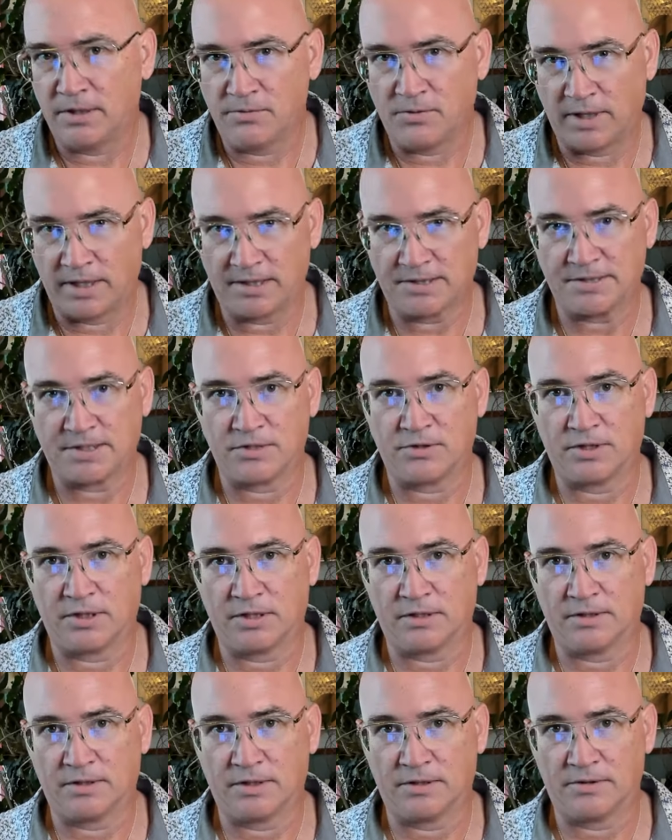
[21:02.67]
ways that you can
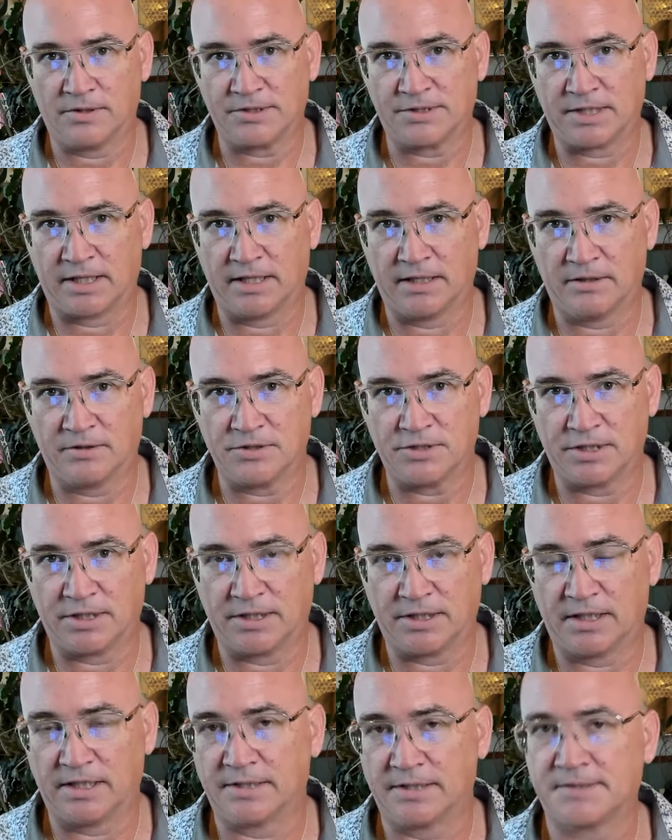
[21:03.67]
clear this
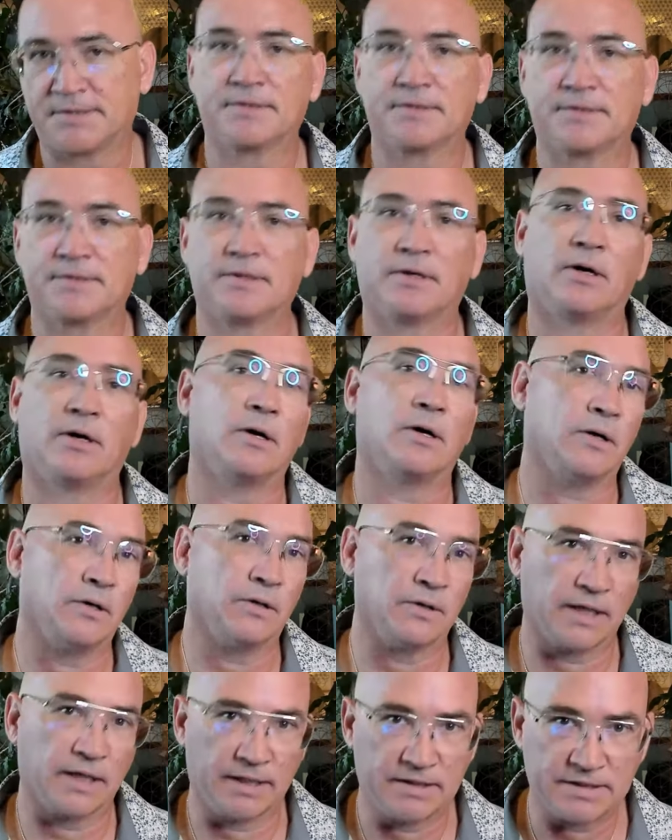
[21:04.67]
energy. It's all
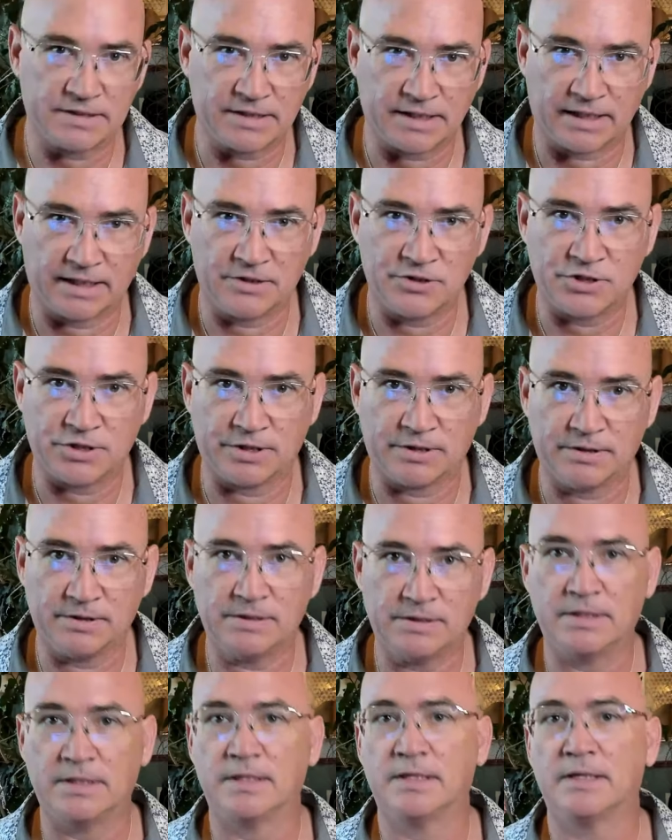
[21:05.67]
intention,
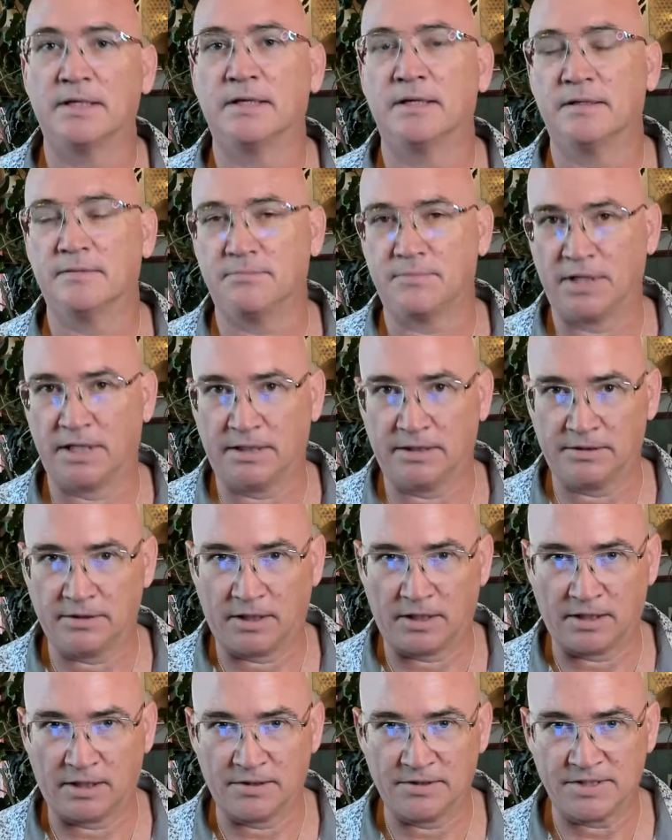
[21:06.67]
being in the
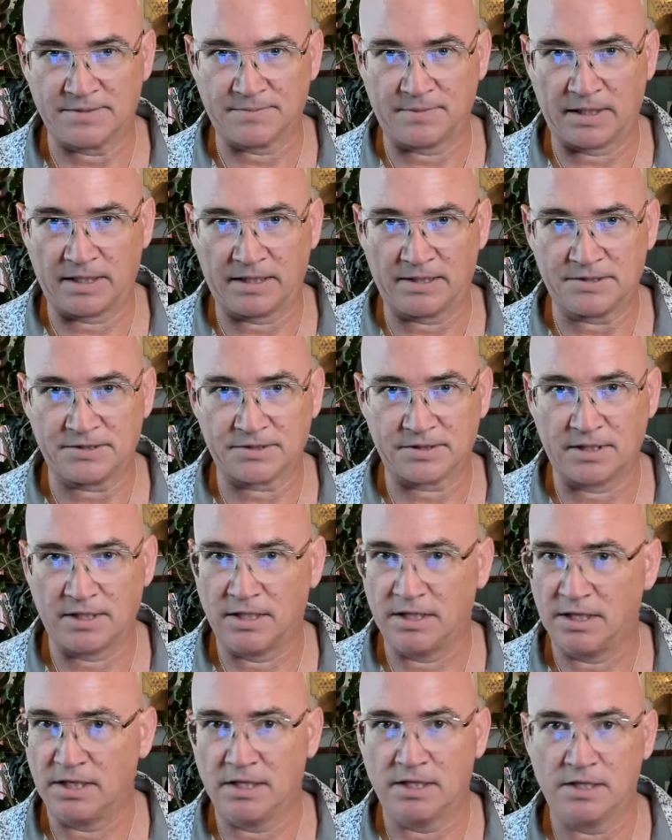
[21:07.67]
heart space.
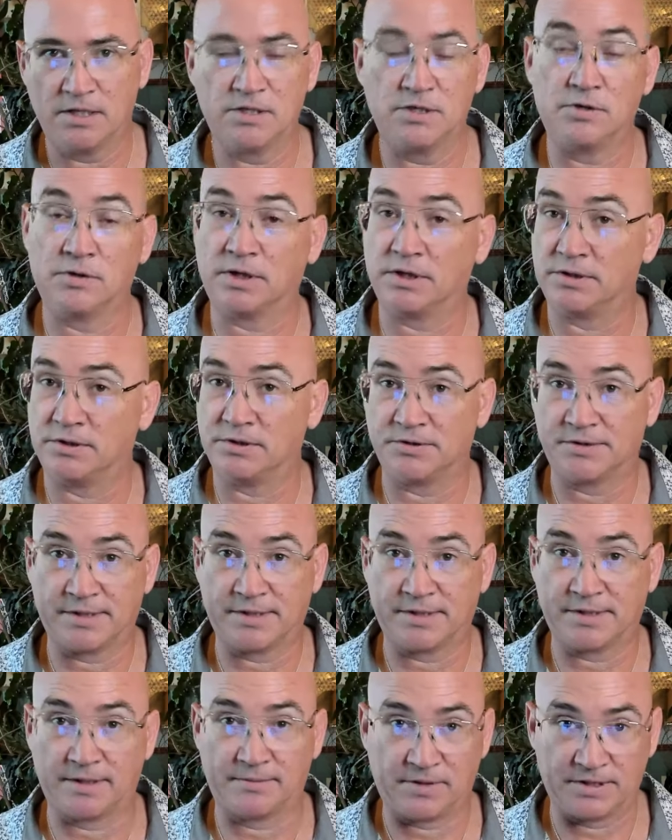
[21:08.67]
You can do
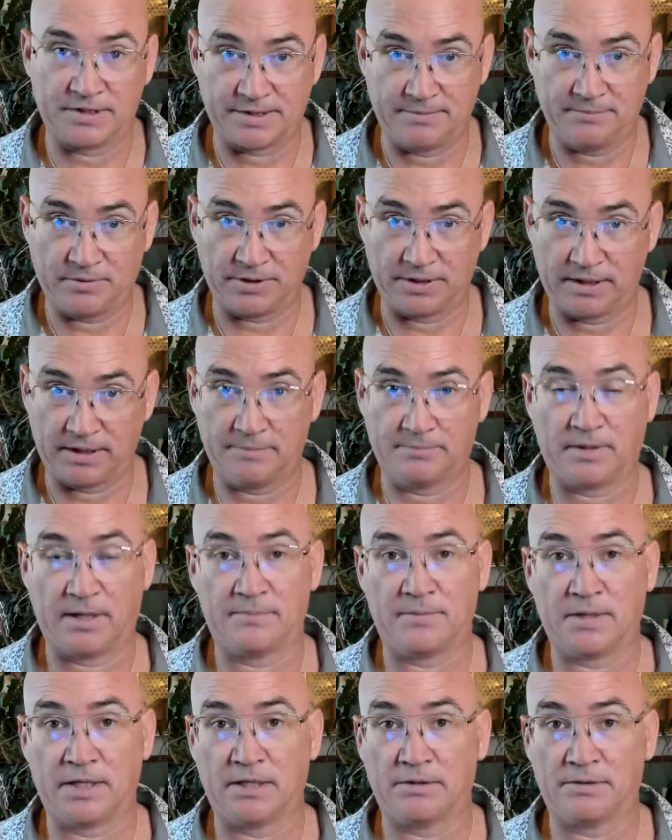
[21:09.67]
something simply by
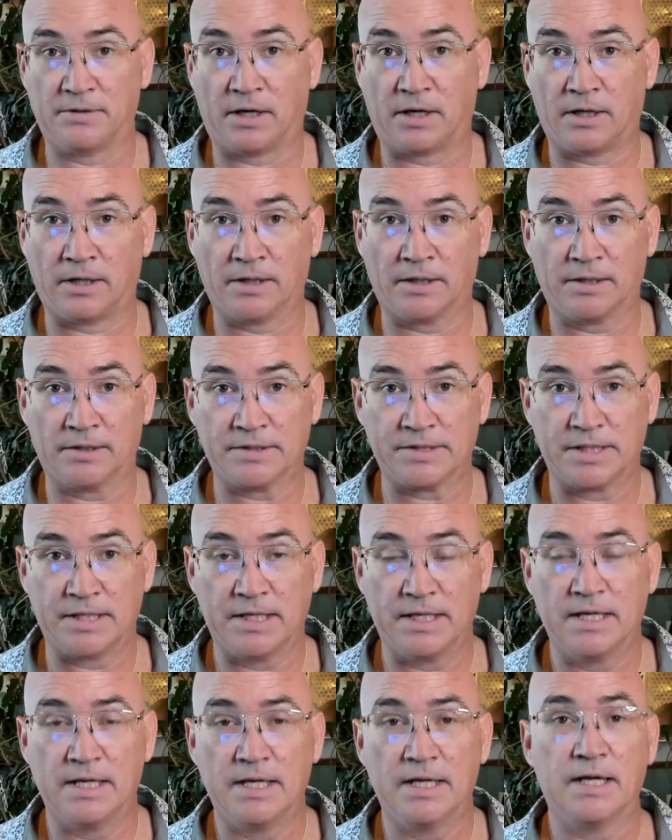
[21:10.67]
being in the heart
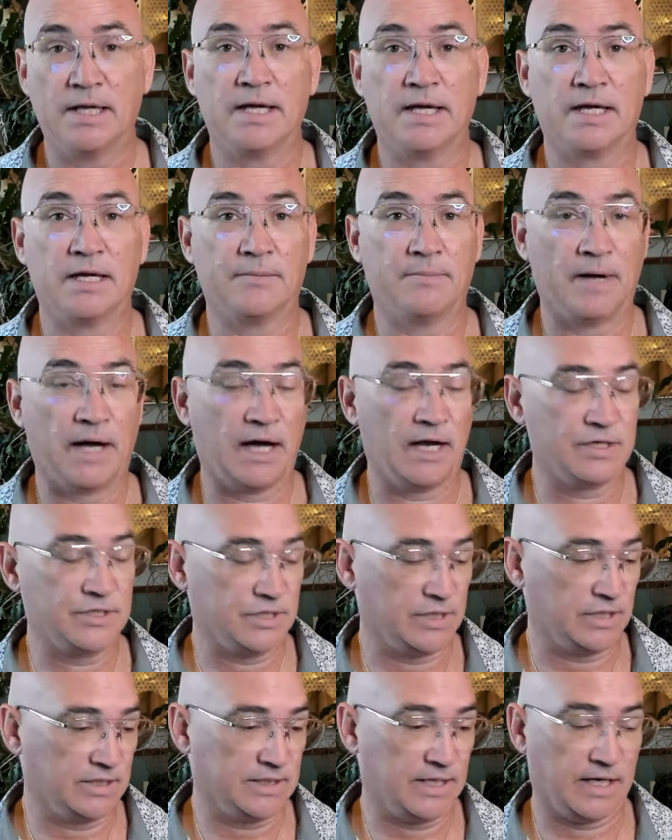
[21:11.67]
and
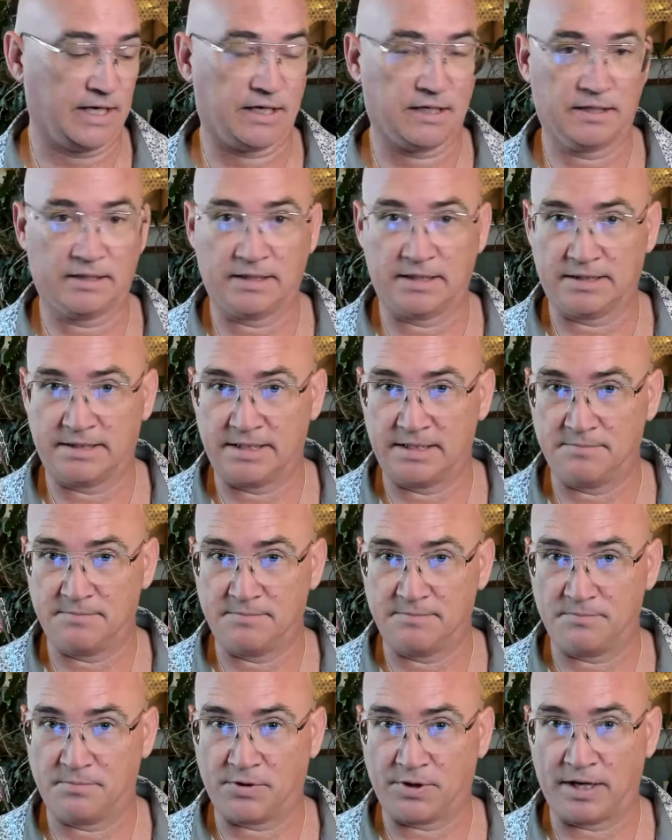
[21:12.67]
imagining taking in a deep
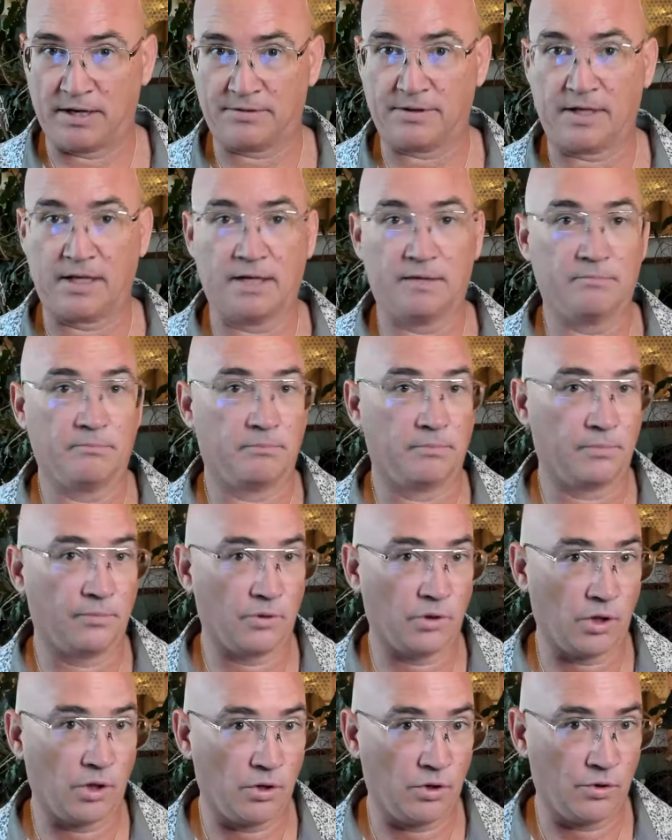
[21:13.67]
breath and
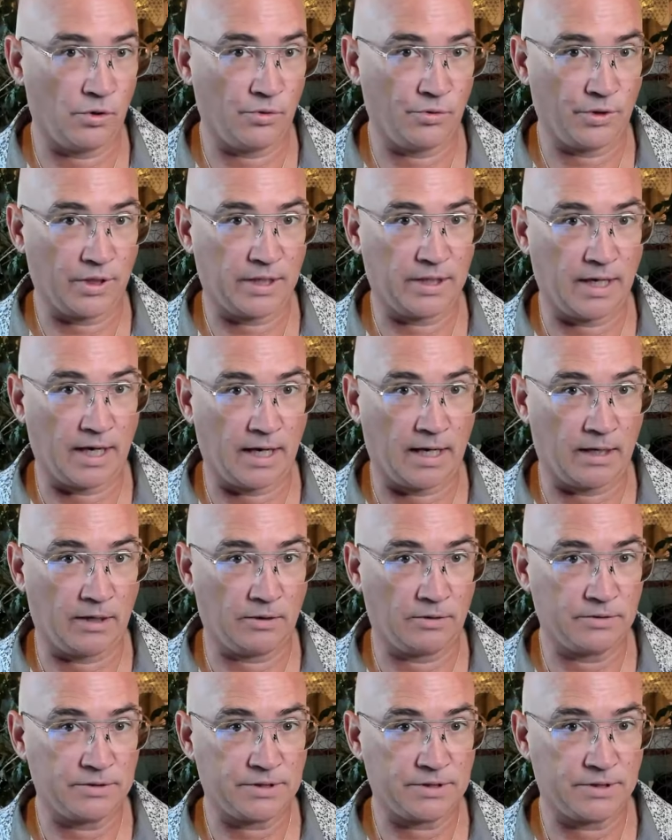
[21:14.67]
blowing
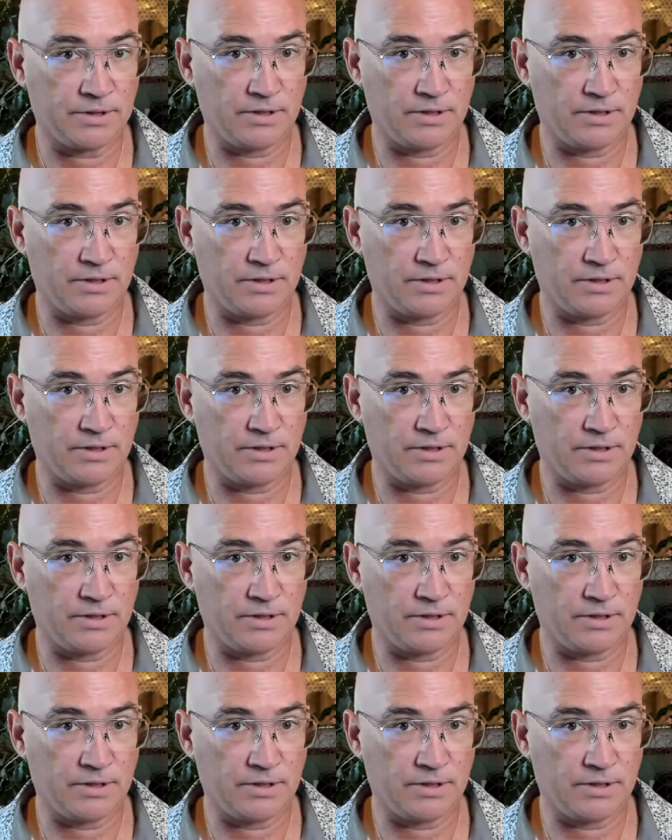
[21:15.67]
out